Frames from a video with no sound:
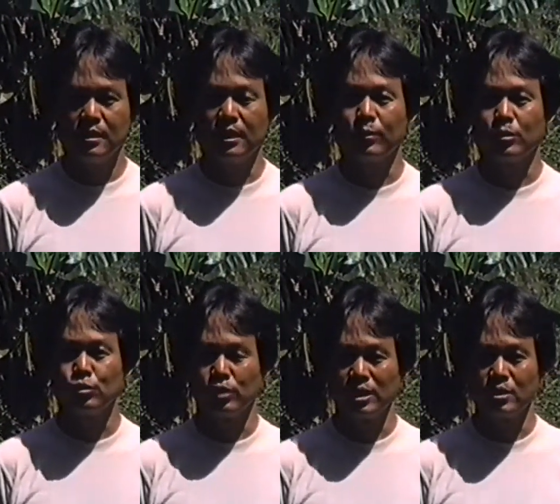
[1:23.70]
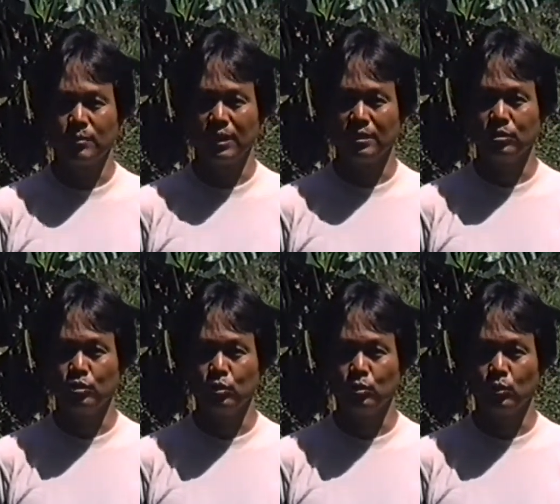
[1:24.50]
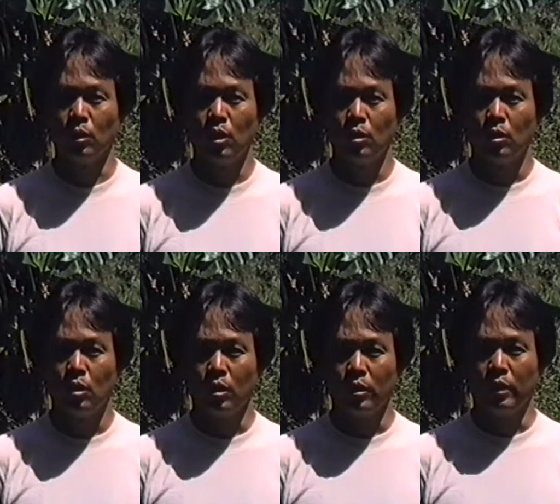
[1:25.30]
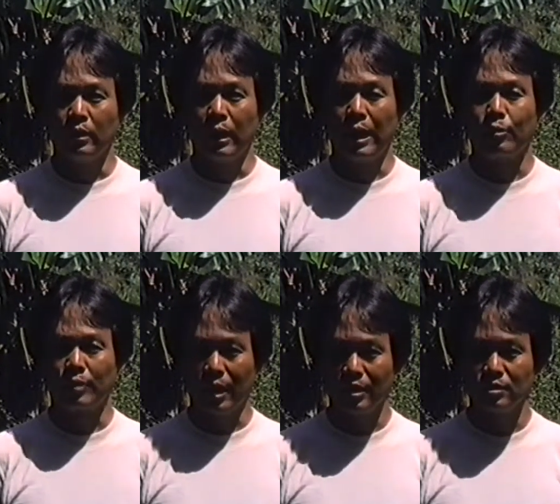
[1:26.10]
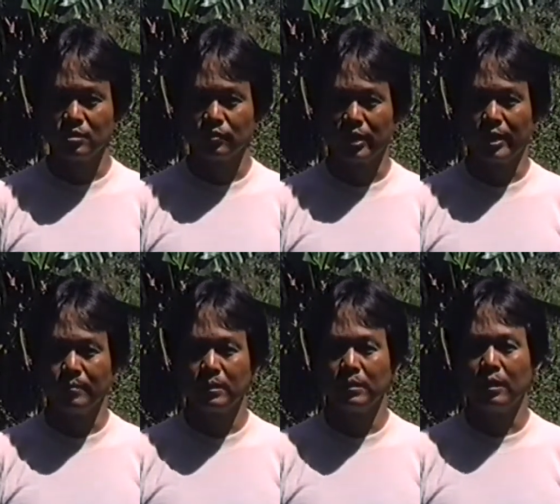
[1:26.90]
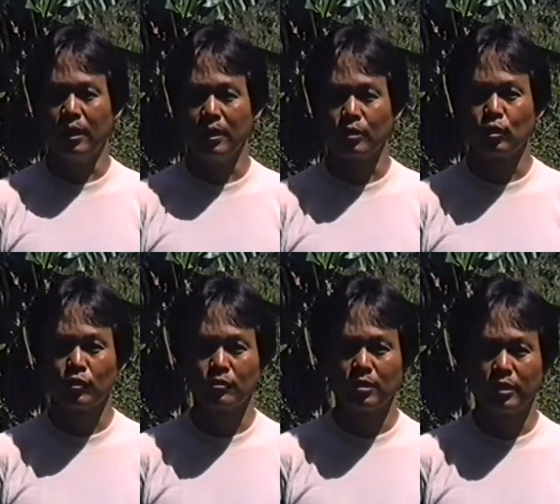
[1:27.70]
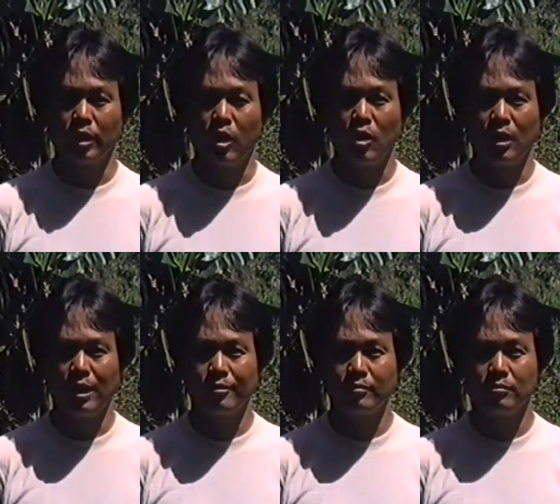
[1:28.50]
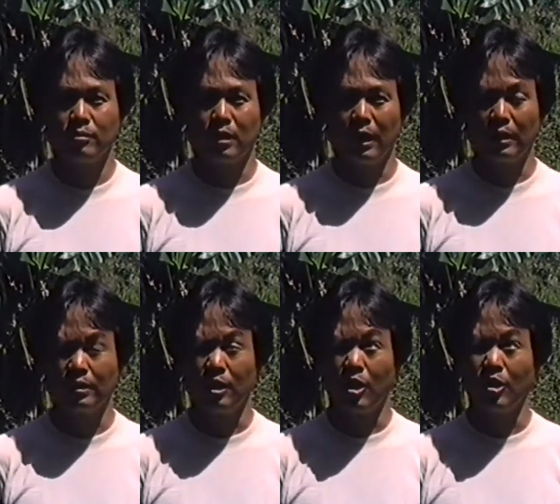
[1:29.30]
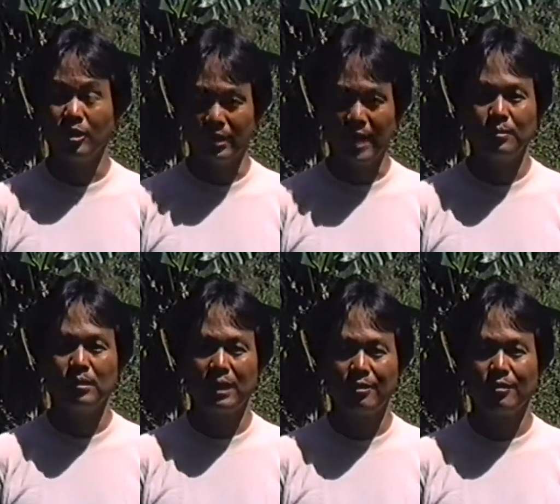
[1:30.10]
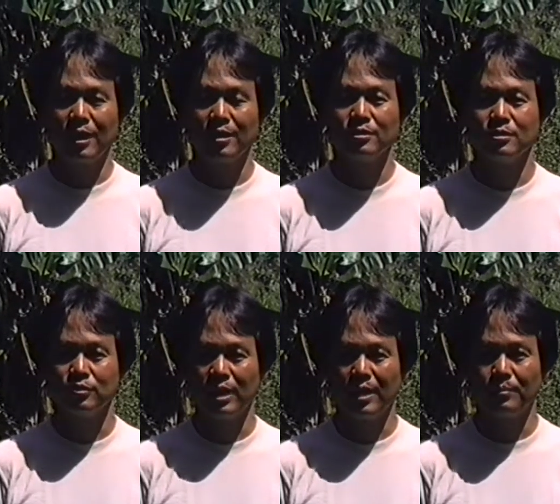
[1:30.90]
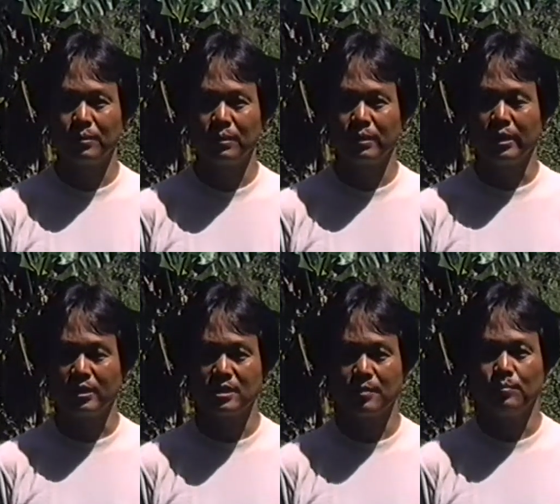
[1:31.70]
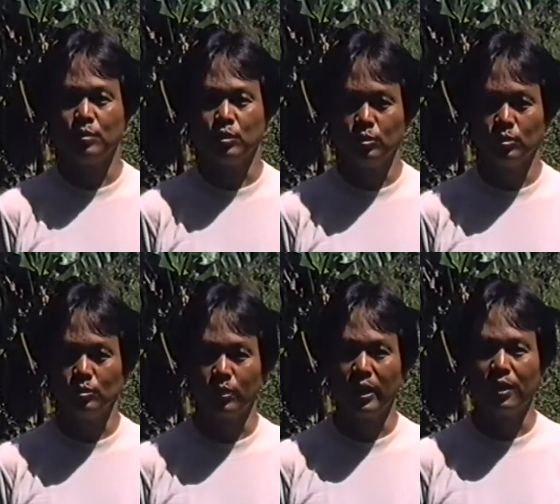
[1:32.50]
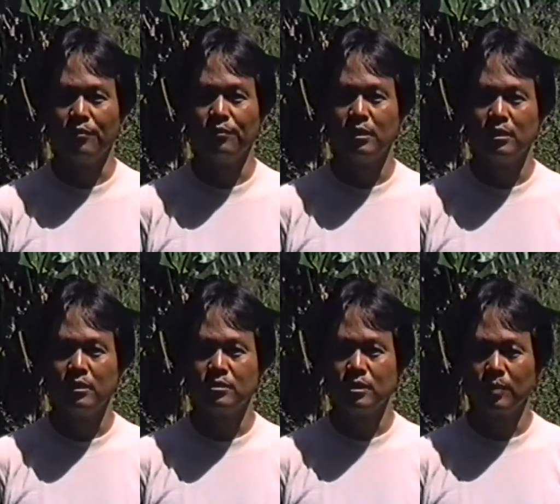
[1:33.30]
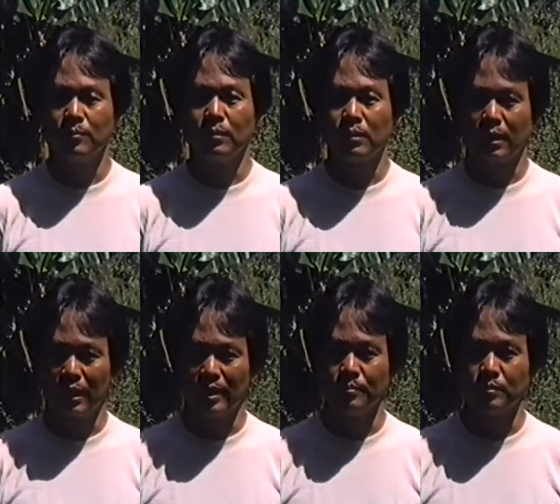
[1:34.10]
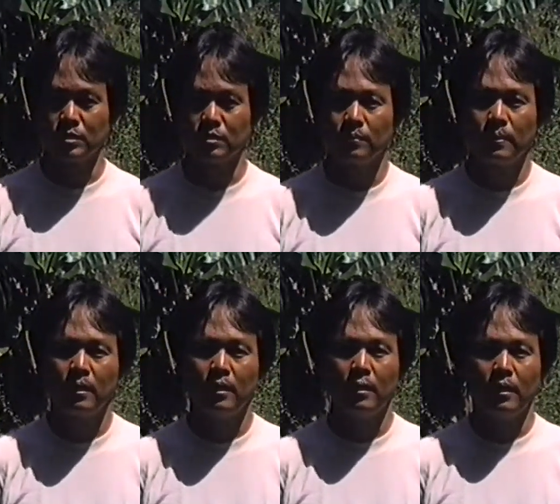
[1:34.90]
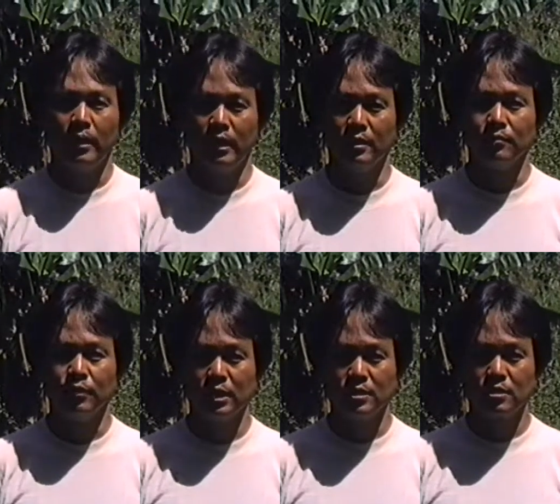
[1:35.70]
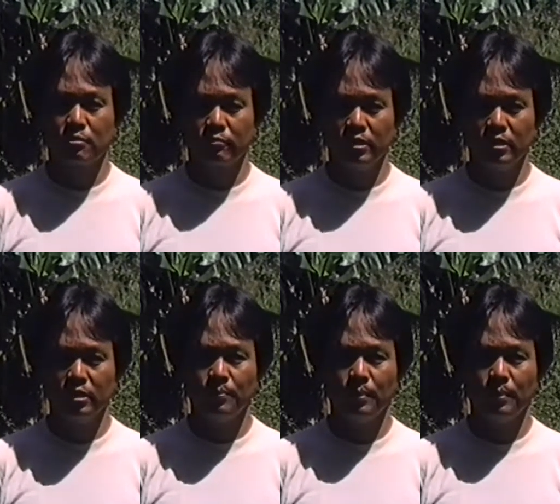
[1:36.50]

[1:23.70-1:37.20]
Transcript: they were transplanted to outer islands of Yap. Currently all inhabited outer islands of Yap except Nulu have some clams. And in phase 3